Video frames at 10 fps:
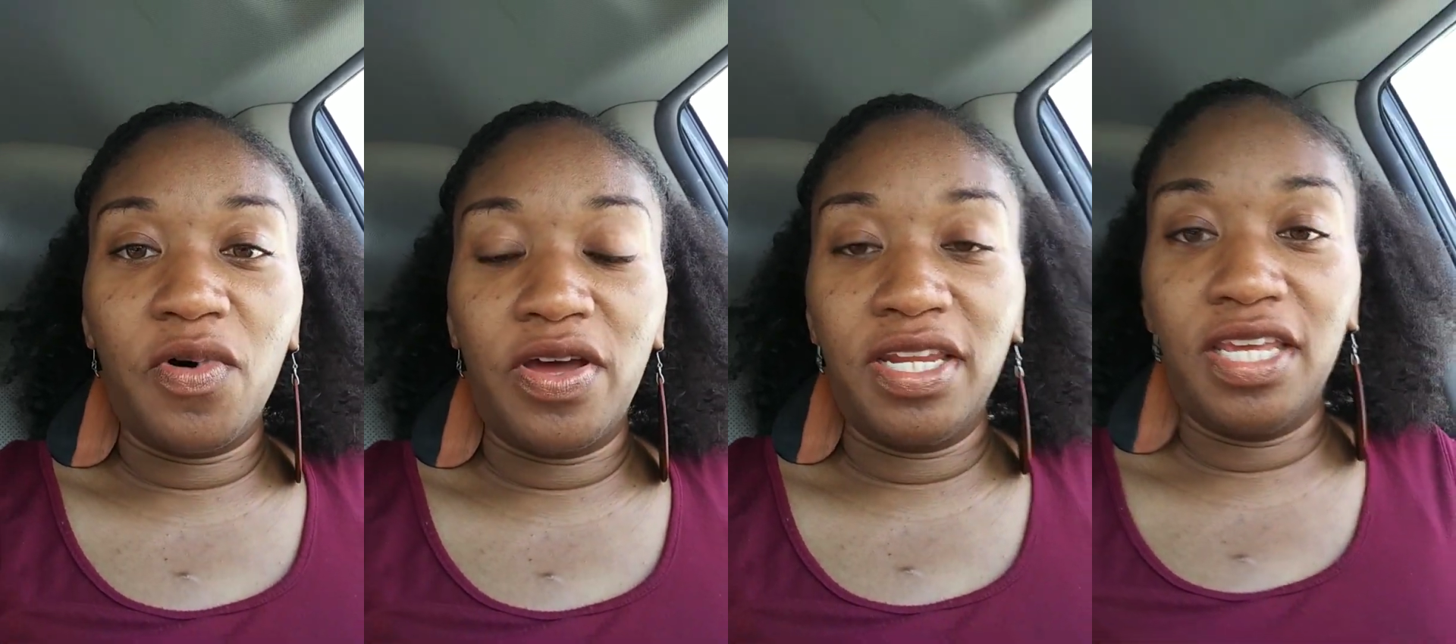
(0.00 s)

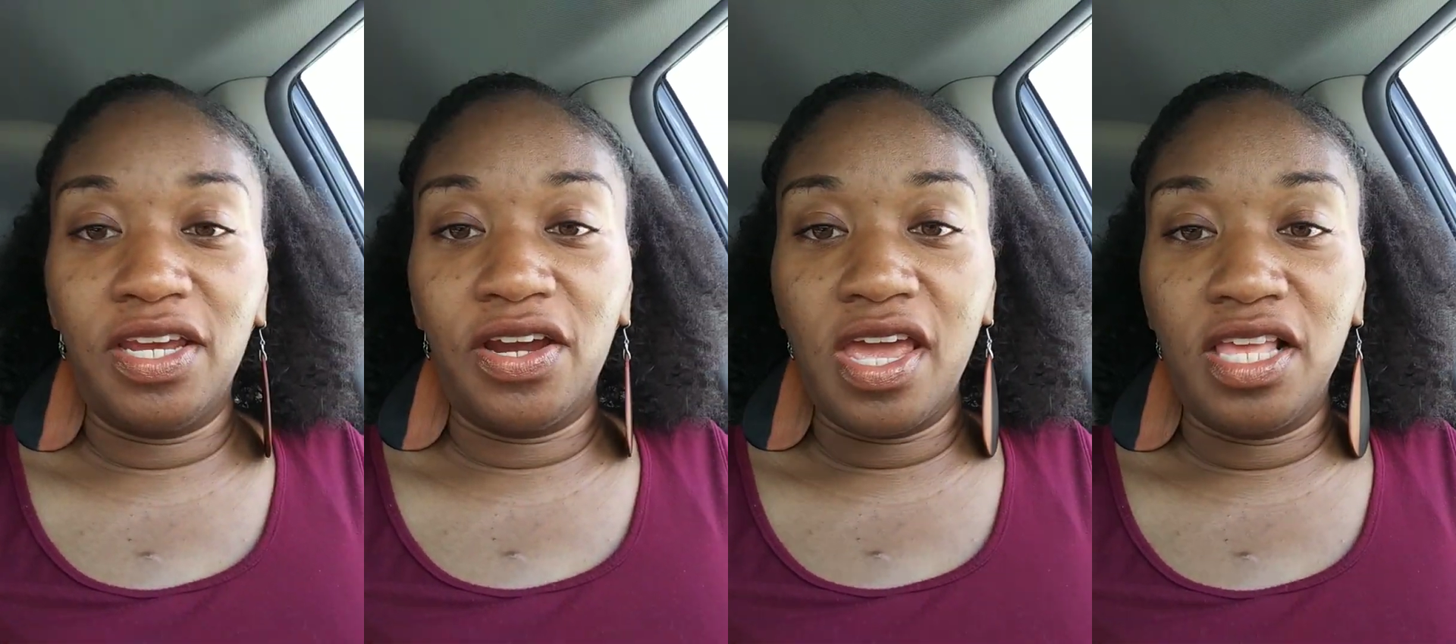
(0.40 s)
on
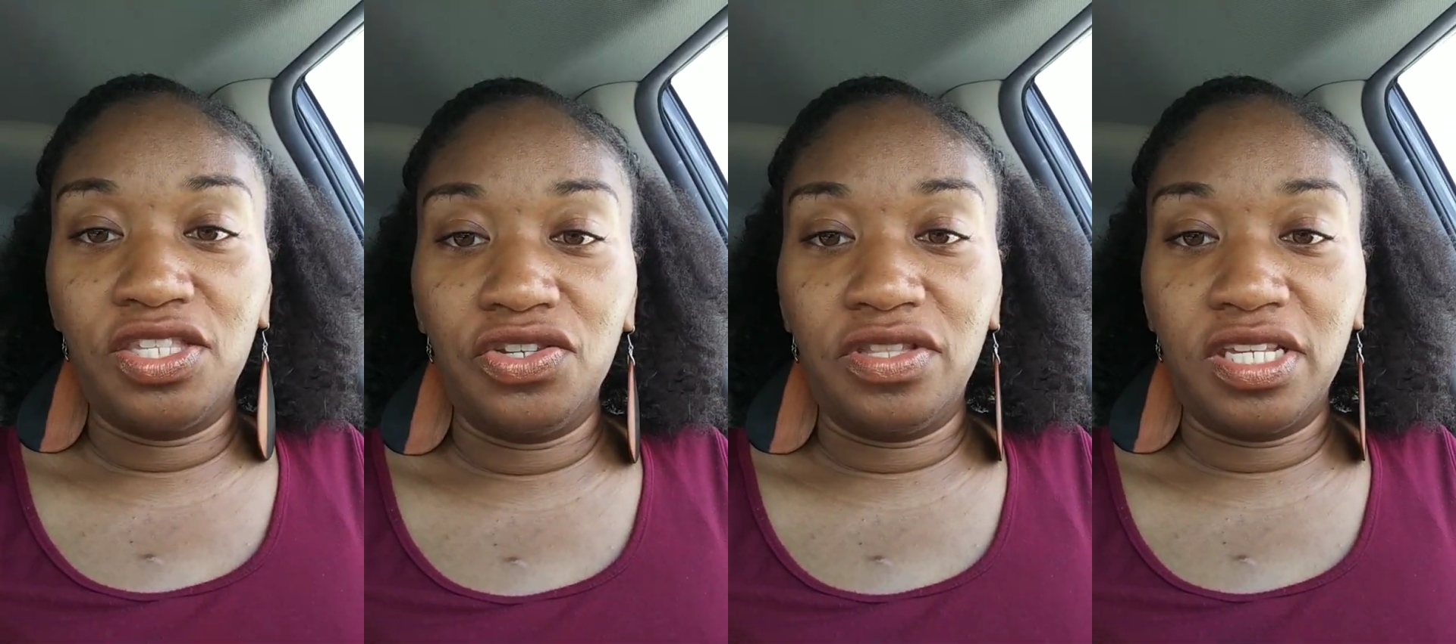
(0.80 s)
here and
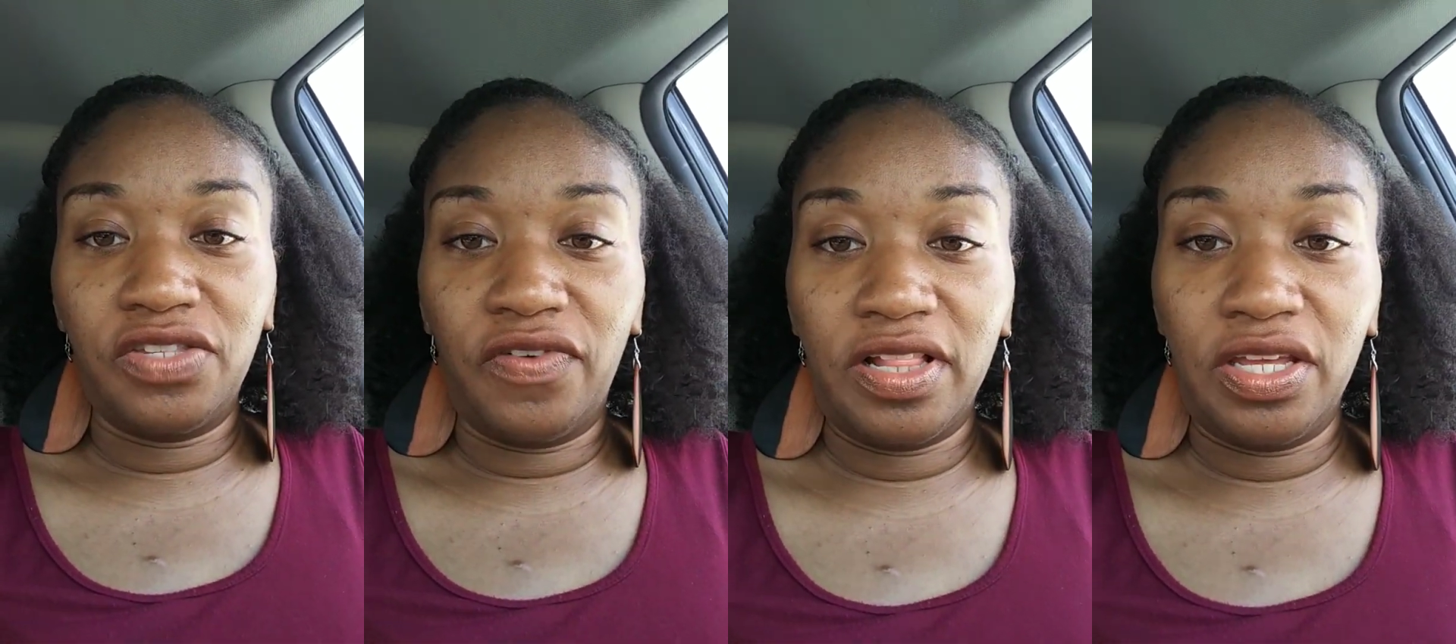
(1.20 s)
do this
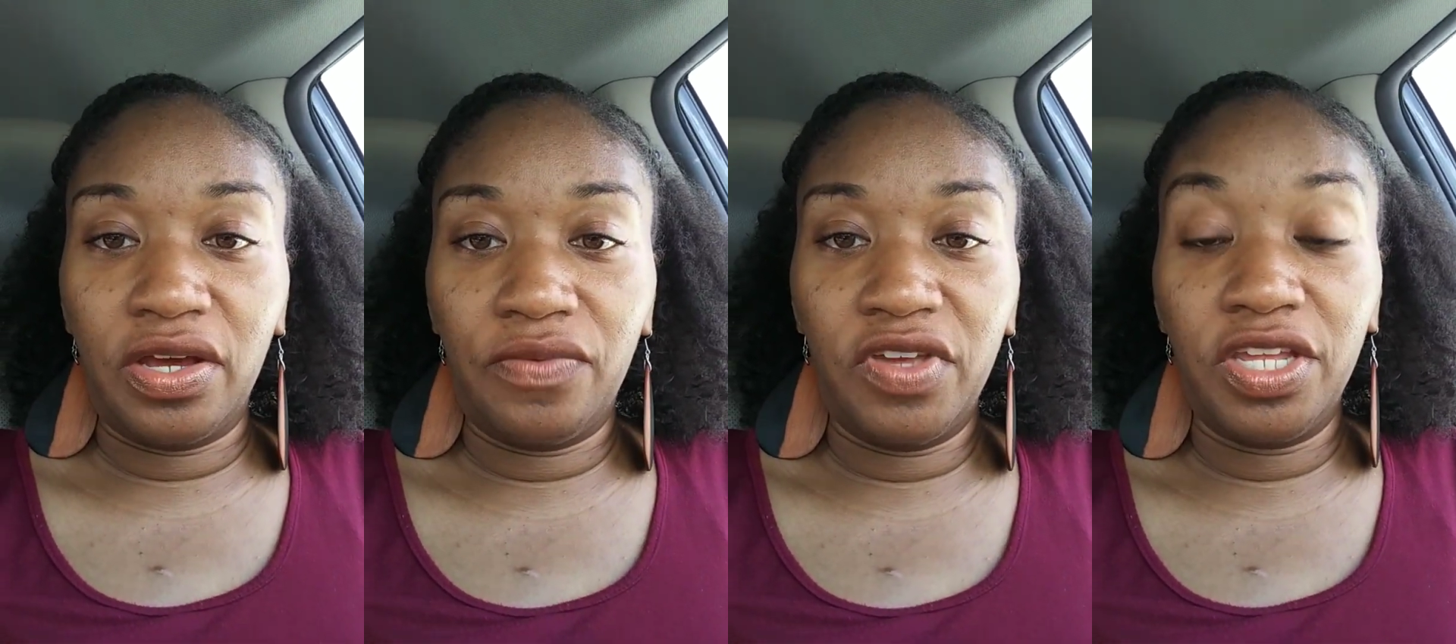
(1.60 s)
video
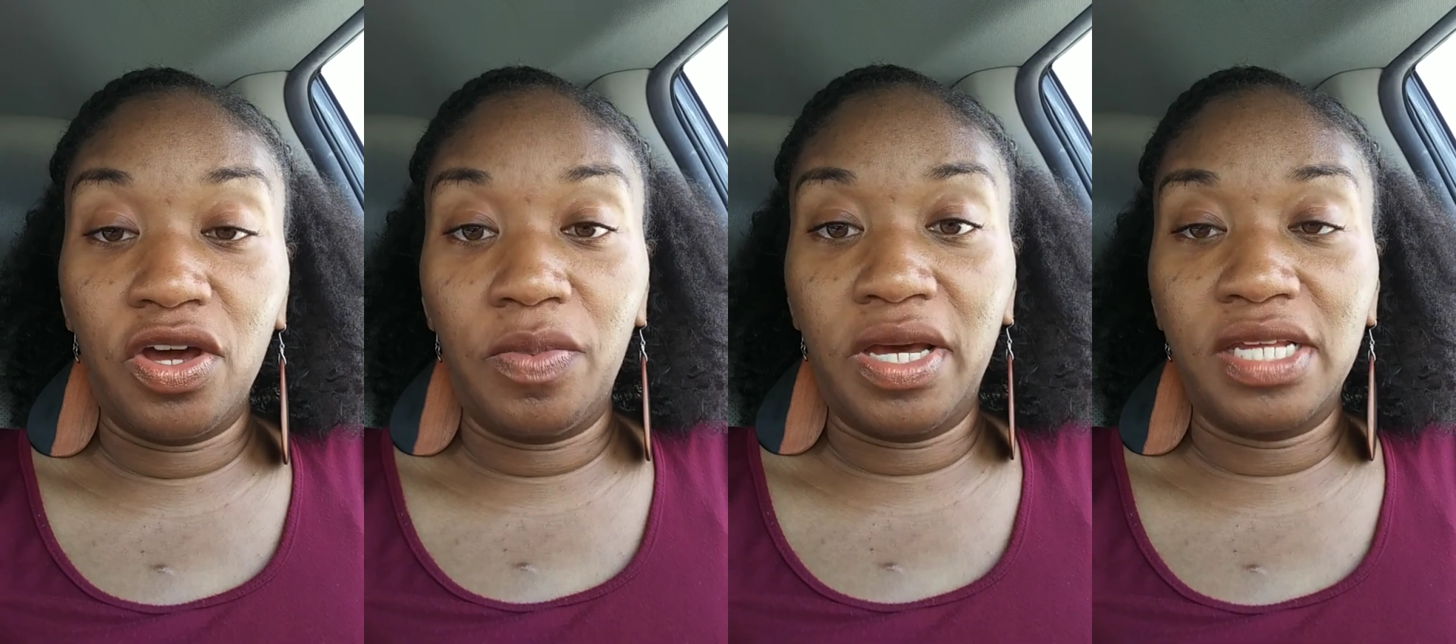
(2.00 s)

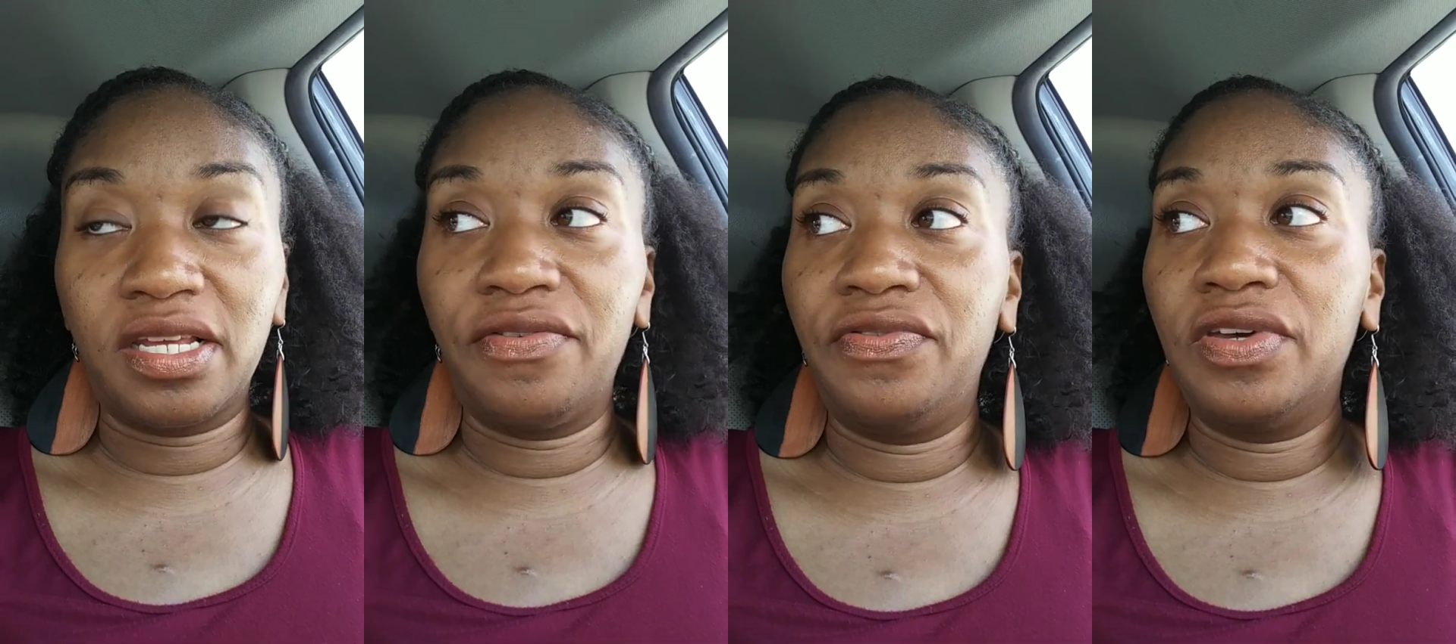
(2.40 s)
video because
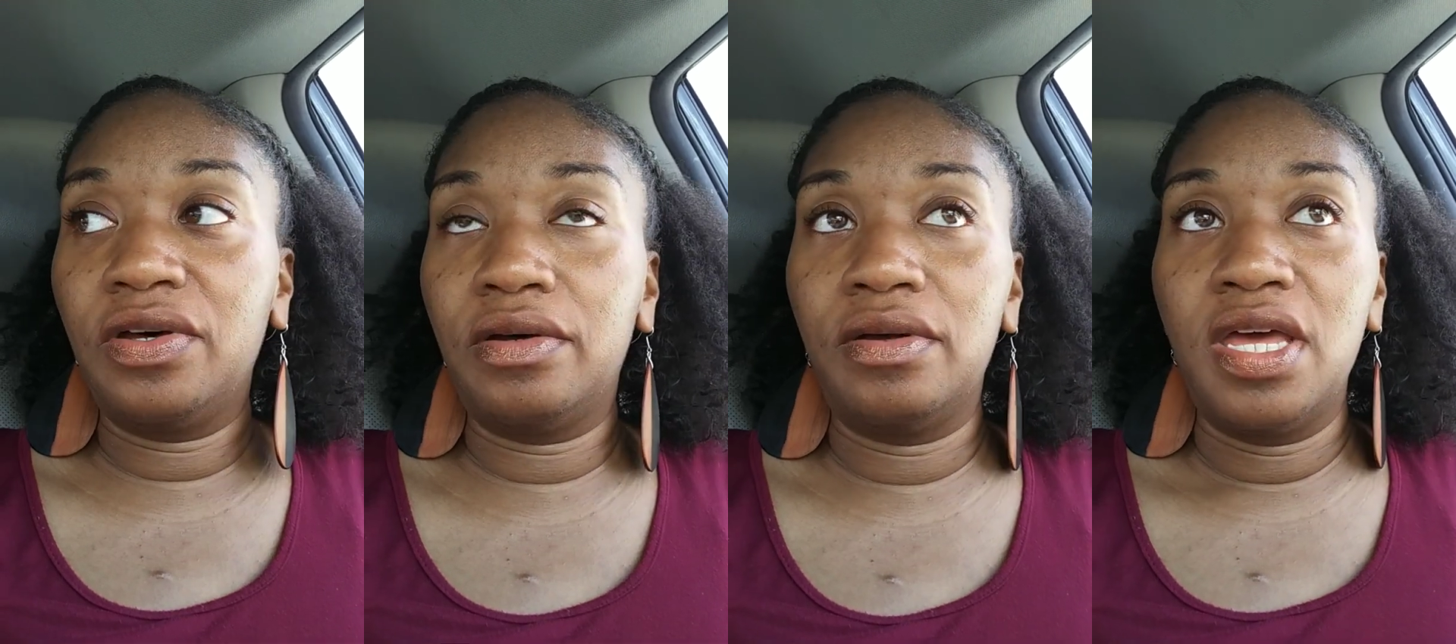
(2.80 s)
I
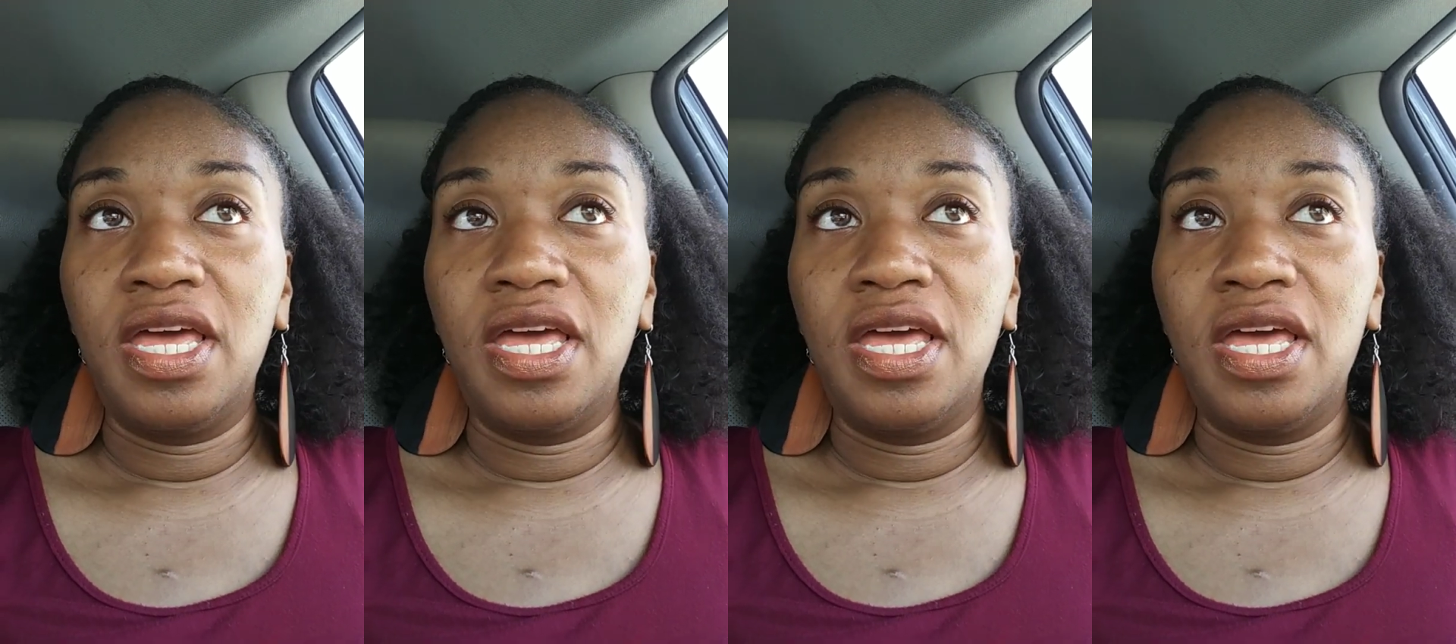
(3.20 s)
feel